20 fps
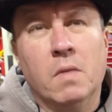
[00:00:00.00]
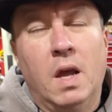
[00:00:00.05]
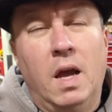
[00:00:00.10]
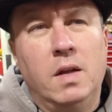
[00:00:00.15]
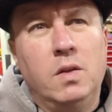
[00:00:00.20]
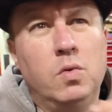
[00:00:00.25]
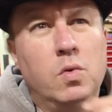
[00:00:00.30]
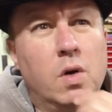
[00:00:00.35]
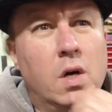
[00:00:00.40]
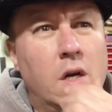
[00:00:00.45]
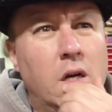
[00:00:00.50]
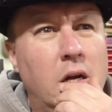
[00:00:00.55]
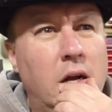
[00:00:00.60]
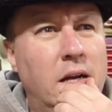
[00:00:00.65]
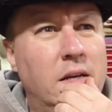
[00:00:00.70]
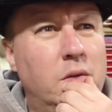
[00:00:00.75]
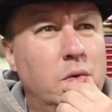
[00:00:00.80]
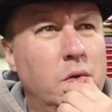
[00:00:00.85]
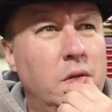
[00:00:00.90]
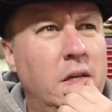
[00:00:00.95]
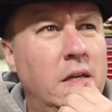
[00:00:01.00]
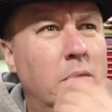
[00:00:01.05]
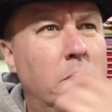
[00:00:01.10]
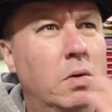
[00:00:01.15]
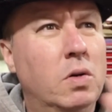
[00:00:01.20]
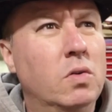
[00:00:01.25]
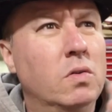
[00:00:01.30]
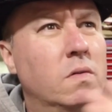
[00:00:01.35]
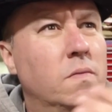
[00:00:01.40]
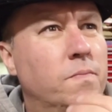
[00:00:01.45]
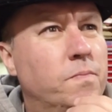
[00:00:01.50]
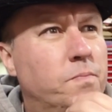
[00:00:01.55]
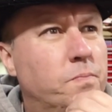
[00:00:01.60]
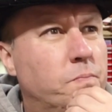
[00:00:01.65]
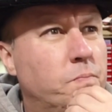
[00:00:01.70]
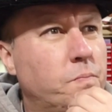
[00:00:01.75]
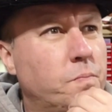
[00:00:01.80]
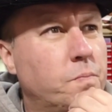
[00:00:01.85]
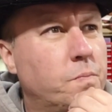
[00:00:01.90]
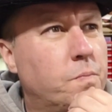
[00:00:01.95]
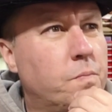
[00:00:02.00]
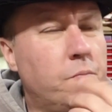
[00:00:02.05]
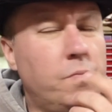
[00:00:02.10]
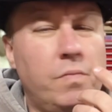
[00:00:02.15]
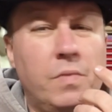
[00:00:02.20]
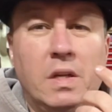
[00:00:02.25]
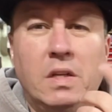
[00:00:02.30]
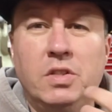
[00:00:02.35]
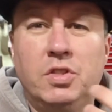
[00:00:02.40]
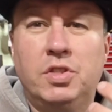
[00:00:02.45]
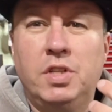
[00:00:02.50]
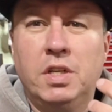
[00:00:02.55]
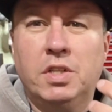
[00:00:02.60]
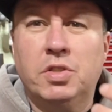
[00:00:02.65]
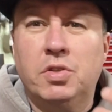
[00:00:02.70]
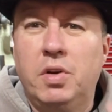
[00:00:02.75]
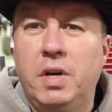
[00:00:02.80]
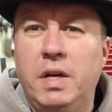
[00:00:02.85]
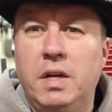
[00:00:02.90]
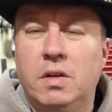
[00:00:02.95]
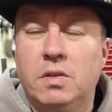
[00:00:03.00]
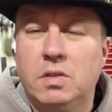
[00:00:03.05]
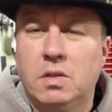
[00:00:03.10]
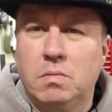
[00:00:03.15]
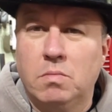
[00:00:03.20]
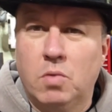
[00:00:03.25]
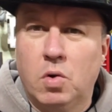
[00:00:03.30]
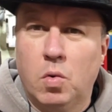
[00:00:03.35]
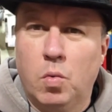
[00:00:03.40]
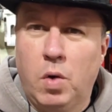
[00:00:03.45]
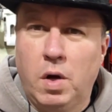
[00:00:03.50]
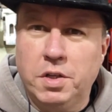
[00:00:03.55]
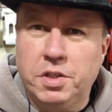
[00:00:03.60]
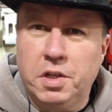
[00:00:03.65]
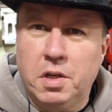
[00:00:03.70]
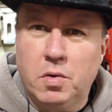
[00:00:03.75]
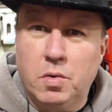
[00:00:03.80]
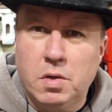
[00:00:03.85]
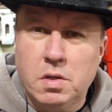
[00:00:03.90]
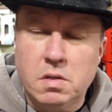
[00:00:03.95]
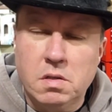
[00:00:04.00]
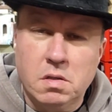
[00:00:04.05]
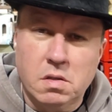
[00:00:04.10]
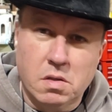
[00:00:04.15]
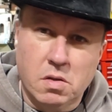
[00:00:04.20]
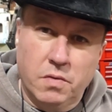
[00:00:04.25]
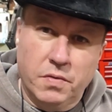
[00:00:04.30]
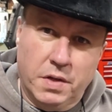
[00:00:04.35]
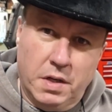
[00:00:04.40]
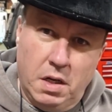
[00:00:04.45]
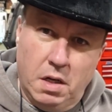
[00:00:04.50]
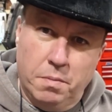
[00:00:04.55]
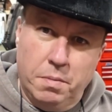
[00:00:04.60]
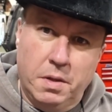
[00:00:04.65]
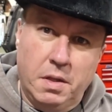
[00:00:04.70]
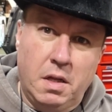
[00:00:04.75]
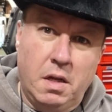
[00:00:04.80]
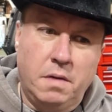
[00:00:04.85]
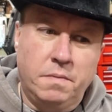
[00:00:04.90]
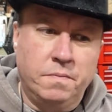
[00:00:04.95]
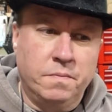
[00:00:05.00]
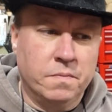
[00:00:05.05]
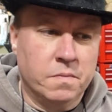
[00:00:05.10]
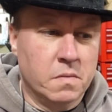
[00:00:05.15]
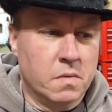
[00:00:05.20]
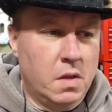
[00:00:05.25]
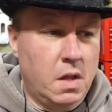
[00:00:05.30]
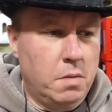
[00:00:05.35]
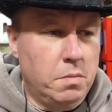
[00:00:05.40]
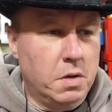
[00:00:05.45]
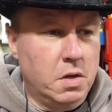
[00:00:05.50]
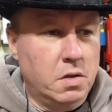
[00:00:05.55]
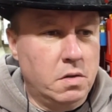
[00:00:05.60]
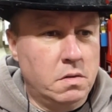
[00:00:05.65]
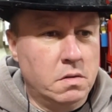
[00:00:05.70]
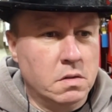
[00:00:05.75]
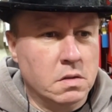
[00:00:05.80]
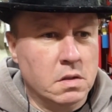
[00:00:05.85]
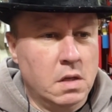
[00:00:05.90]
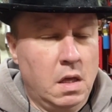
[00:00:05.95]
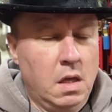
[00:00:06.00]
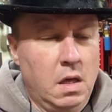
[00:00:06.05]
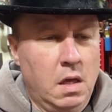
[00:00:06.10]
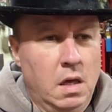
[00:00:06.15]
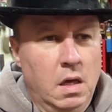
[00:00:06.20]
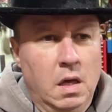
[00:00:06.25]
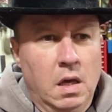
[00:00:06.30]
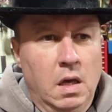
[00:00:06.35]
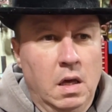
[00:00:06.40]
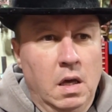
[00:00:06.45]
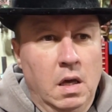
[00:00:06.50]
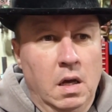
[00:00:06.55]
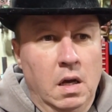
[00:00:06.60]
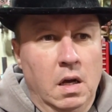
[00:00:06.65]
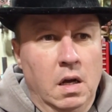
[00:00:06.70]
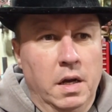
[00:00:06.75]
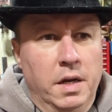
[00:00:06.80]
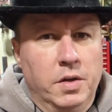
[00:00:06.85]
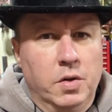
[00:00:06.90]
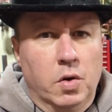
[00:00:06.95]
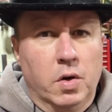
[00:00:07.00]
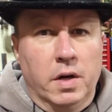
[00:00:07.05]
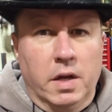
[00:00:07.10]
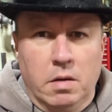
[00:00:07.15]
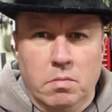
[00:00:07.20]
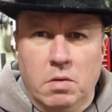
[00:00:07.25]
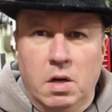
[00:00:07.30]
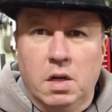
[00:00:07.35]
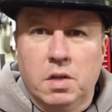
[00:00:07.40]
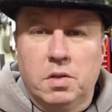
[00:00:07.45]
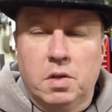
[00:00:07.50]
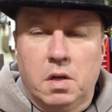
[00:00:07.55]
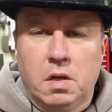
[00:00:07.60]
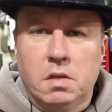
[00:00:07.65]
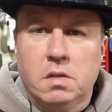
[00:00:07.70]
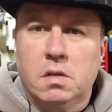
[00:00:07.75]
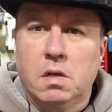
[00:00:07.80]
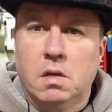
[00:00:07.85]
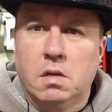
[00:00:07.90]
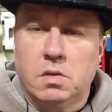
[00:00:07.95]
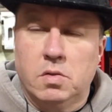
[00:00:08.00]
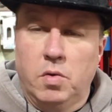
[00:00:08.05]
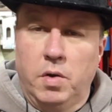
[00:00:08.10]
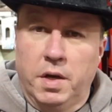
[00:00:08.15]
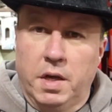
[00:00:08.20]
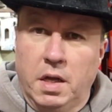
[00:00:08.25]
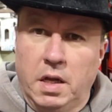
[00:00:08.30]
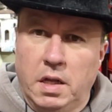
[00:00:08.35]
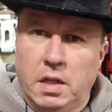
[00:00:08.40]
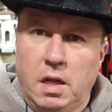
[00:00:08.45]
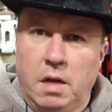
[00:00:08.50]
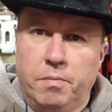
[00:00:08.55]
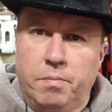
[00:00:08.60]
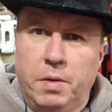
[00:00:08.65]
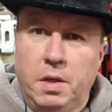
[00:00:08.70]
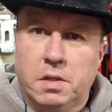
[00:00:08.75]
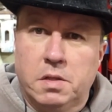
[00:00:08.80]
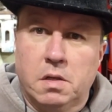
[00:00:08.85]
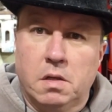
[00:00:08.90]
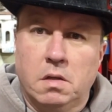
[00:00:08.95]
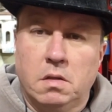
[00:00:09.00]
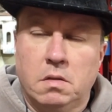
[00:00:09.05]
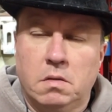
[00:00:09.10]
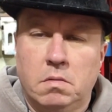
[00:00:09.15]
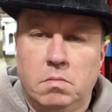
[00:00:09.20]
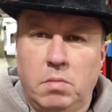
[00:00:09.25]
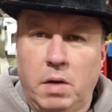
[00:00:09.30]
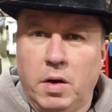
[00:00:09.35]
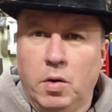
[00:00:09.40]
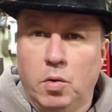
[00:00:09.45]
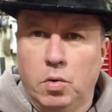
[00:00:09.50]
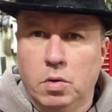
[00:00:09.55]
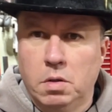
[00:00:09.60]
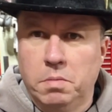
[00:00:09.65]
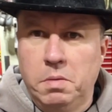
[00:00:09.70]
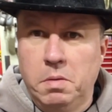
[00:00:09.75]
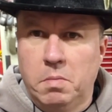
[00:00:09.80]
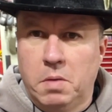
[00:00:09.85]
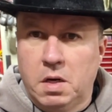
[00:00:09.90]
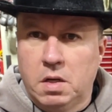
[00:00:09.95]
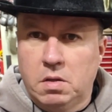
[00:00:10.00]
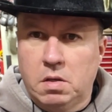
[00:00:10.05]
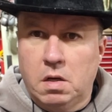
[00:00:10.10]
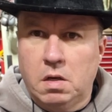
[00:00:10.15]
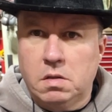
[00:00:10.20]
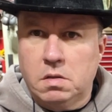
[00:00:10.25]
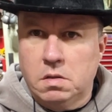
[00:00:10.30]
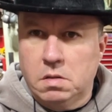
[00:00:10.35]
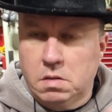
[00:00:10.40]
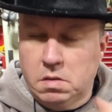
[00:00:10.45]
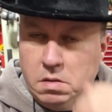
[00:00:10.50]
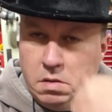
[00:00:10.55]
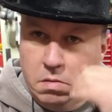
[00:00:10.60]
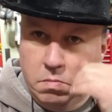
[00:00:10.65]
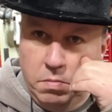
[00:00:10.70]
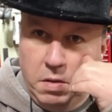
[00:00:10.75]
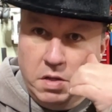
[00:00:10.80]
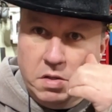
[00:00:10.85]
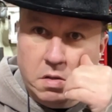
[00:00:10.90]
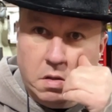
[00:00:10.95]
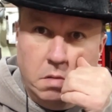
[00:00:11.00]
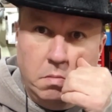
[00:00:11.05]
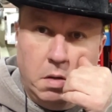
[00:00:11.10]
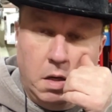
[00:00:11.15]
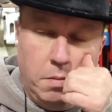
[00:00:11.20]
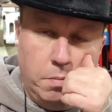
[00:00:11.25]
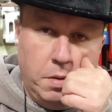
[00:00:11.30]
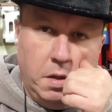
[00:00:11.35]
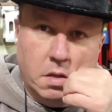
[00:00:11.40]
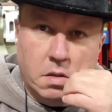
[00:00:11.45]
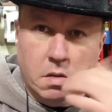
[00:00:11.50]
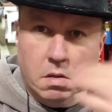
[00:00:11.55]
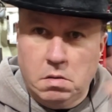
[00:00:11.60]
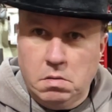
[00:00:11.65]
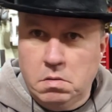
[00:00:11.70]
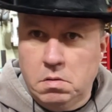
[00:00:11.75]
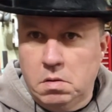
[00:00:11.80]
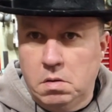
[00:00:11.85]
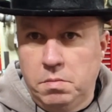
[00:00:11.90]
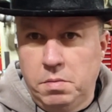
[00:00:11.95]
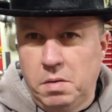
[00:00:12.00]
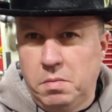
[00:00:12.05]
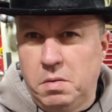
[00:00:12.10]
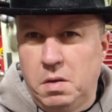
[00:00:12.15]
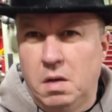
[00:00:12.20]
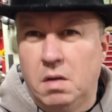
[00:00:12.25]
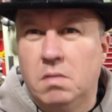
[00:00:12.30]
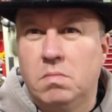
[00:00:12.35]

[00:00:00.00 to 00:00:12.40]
do need about 600 or 800 more watch hours. So if you can help on that, that'd be good. In order to get monetized, so I can get that pizza. My goal to be monetized is basically buy a pizza, or maybe